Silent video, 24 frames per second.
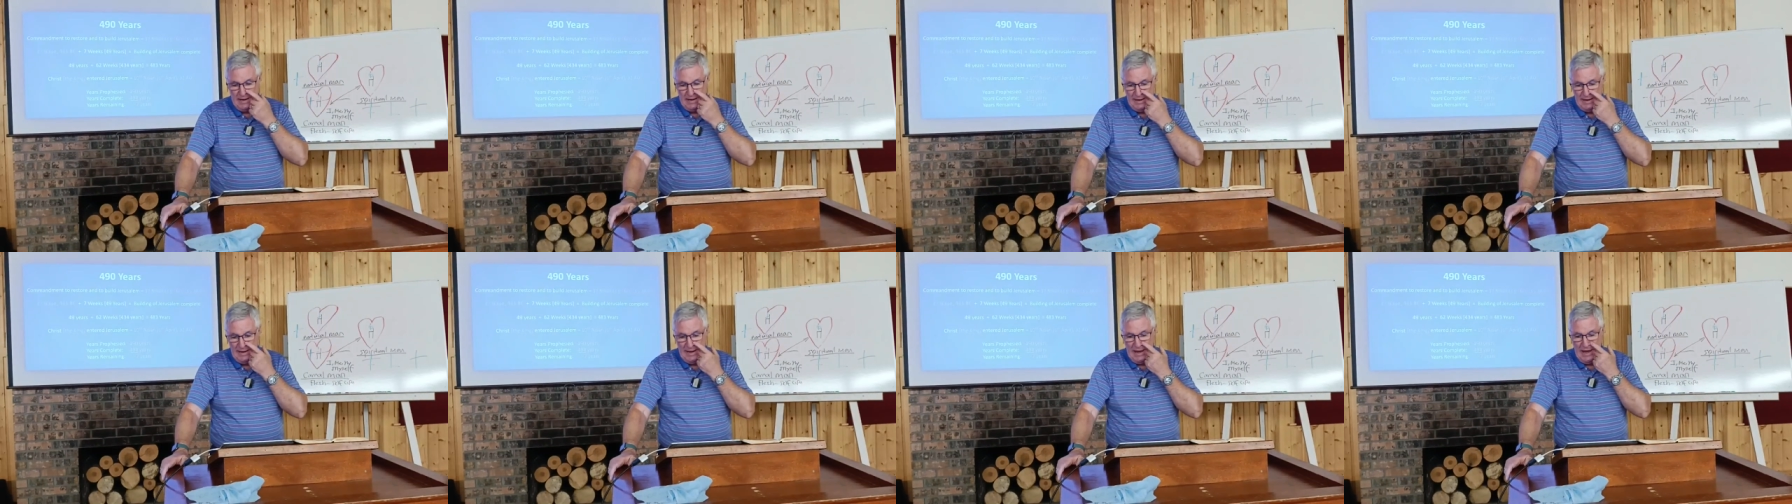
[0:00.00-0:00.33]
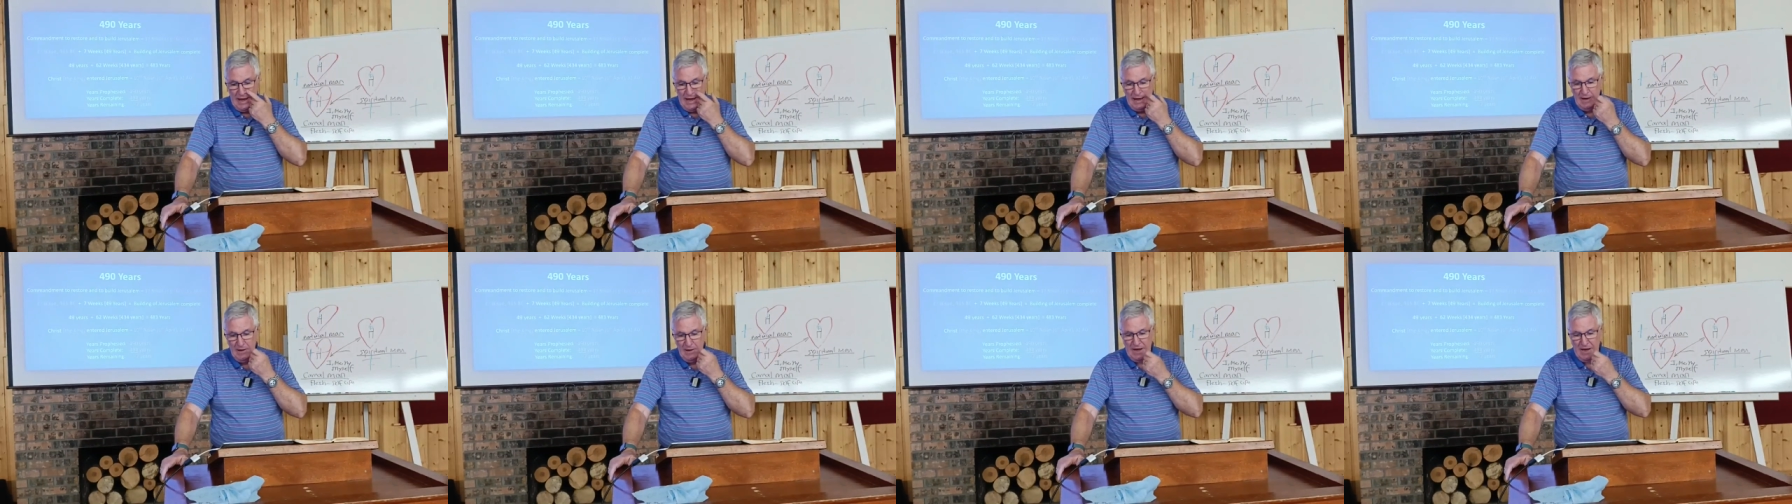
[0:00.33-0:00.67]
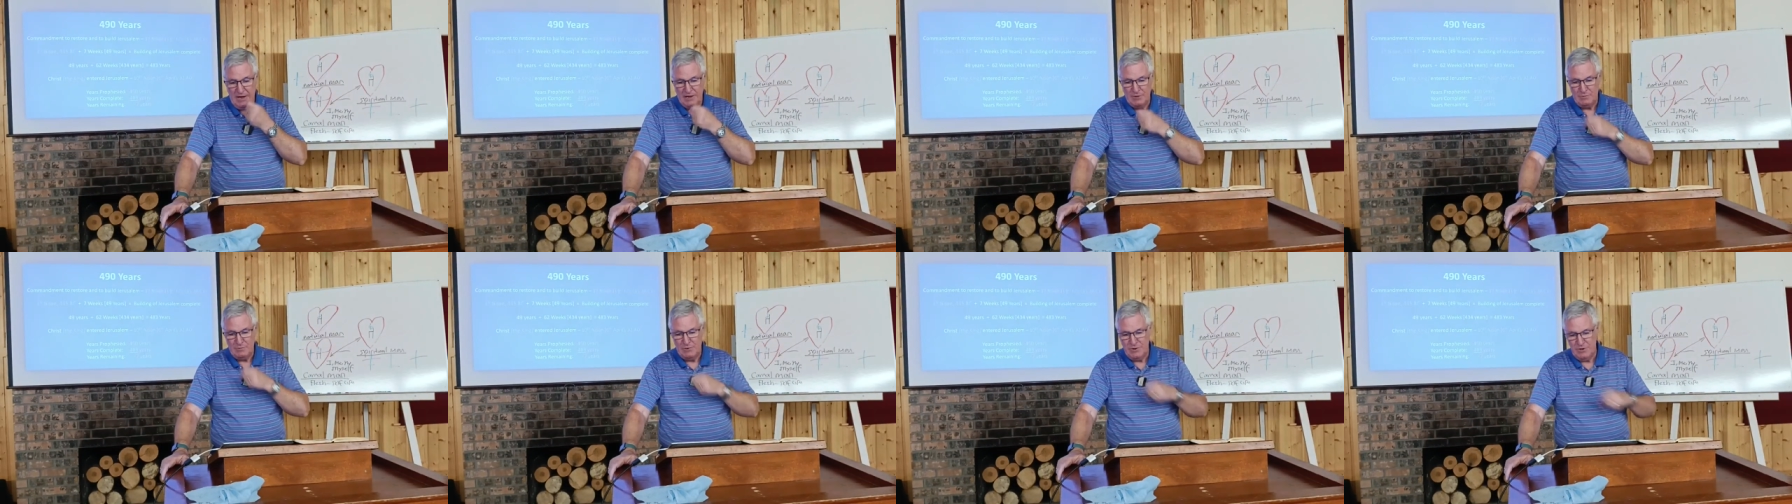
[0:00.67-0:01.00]
he
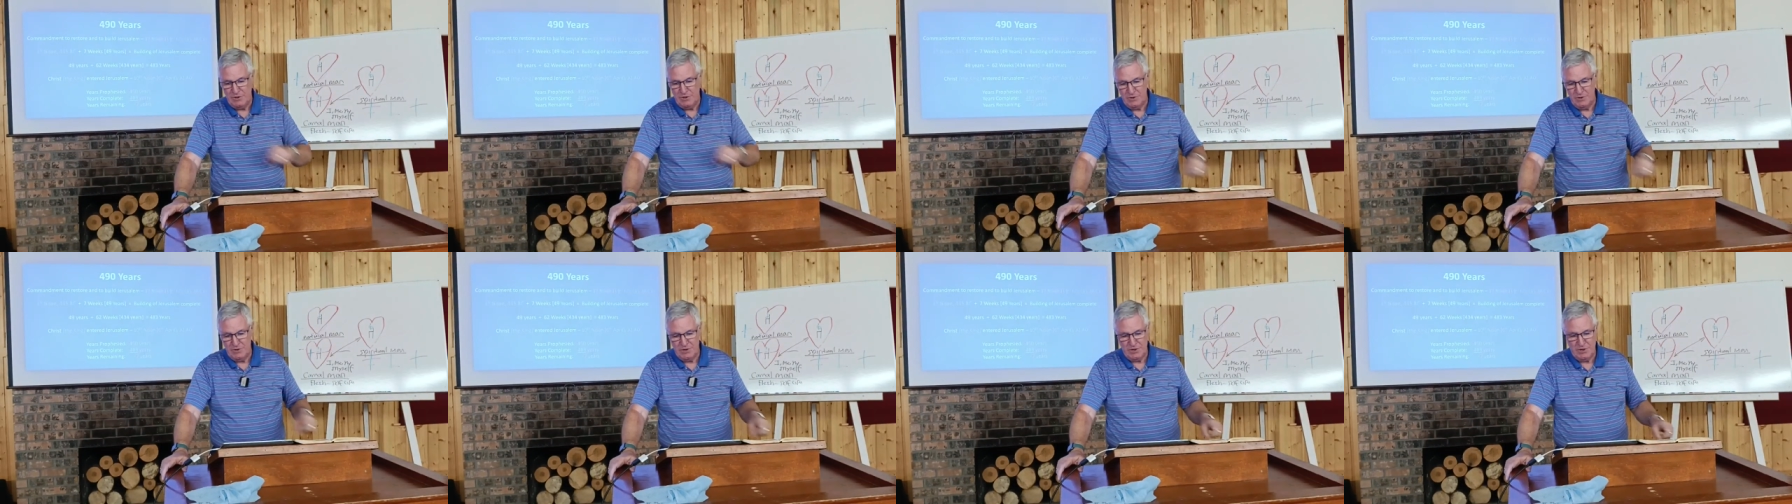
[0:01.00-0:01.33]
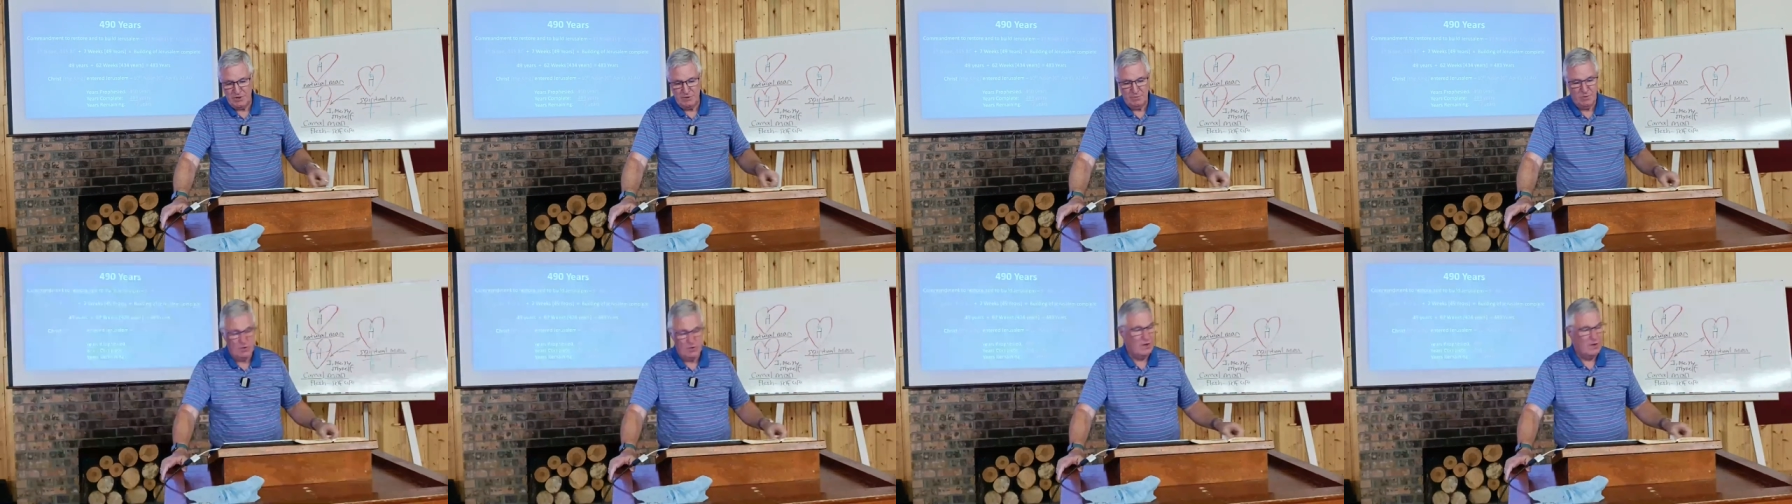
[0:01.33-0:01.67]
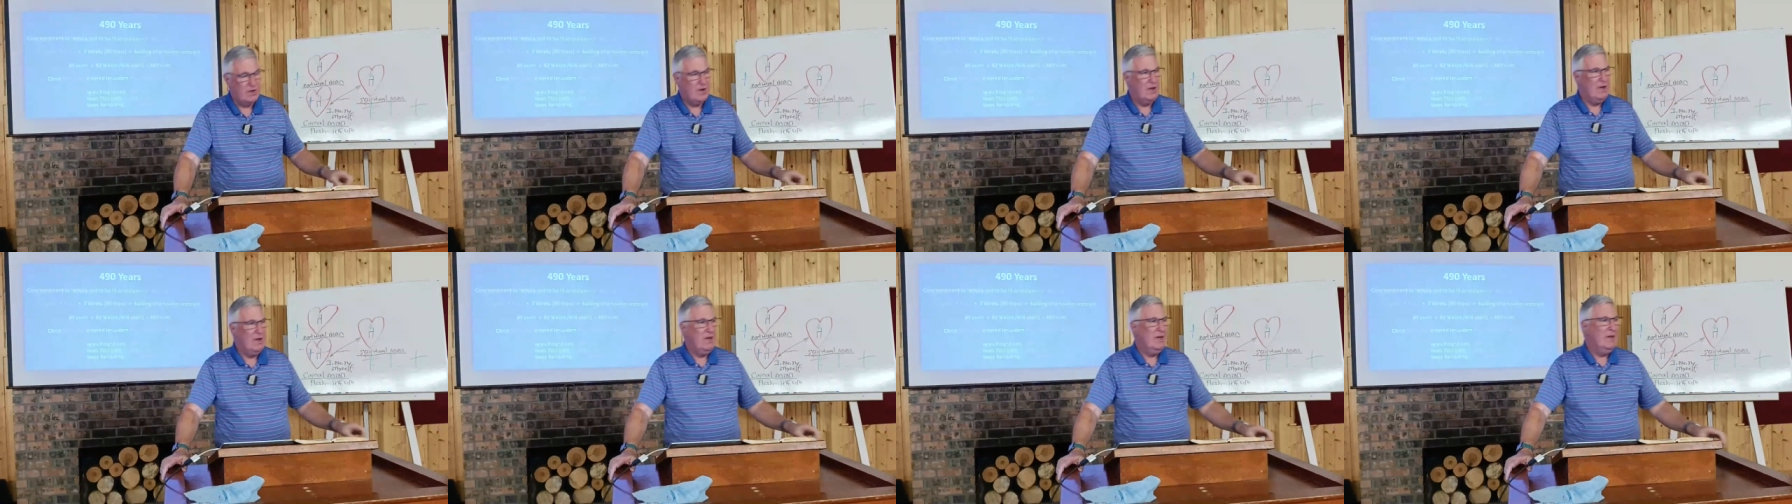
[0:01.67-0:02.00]
has produced a
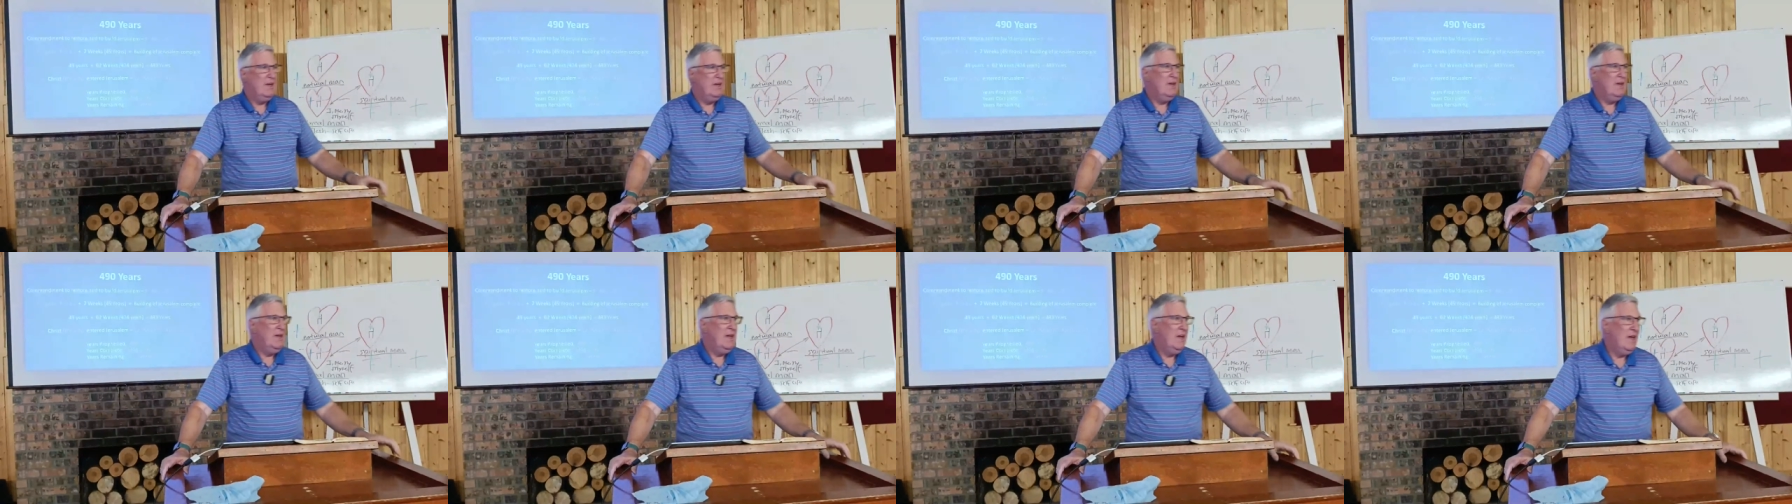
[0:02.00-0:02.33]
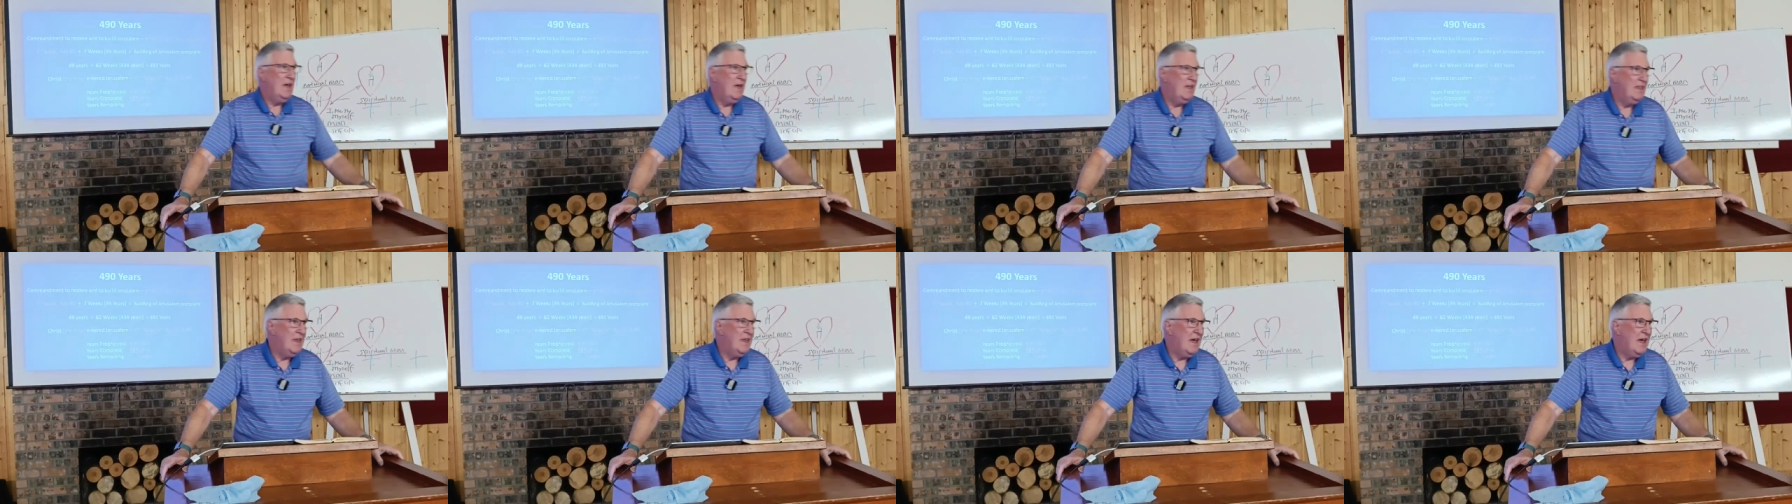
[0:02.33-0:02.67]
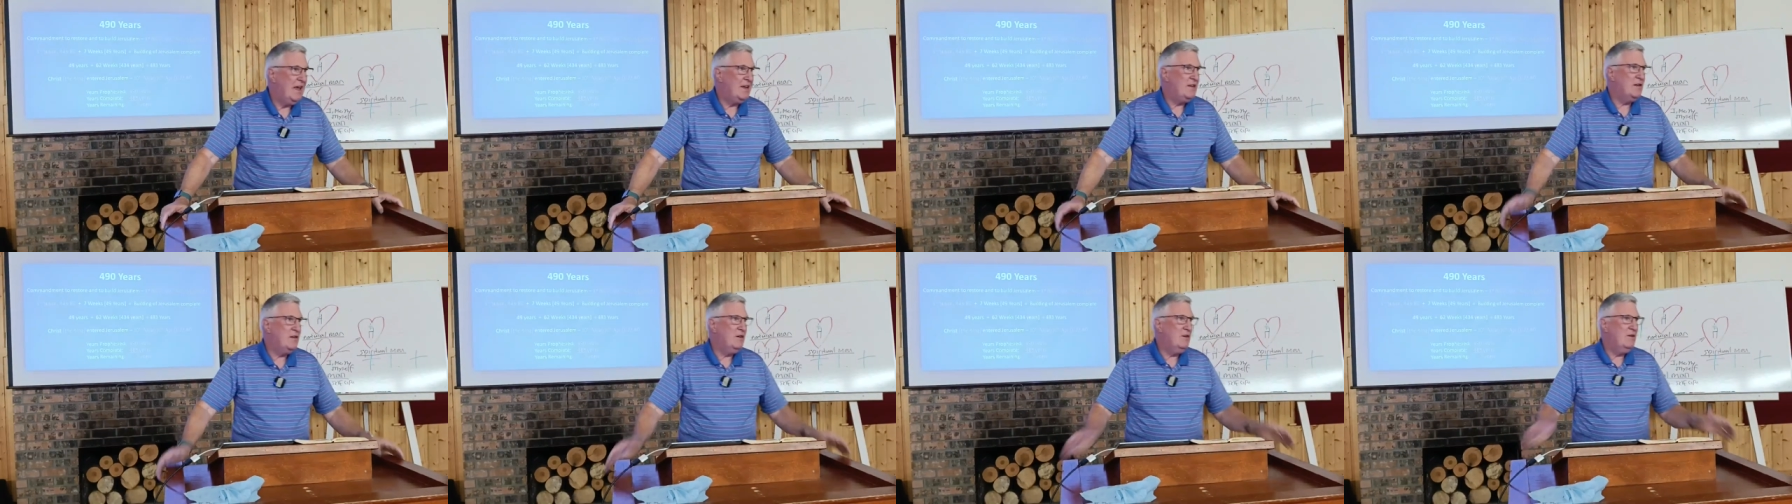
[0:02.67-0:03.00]
book uh,
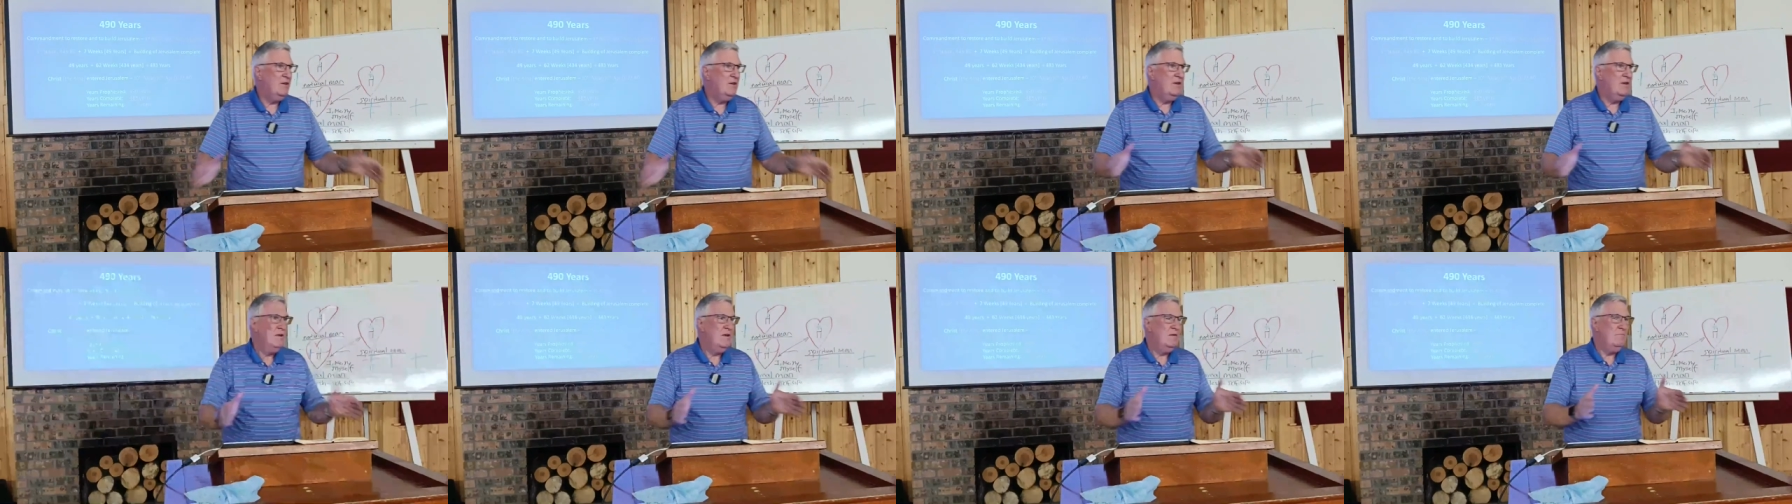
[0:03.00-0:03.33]
that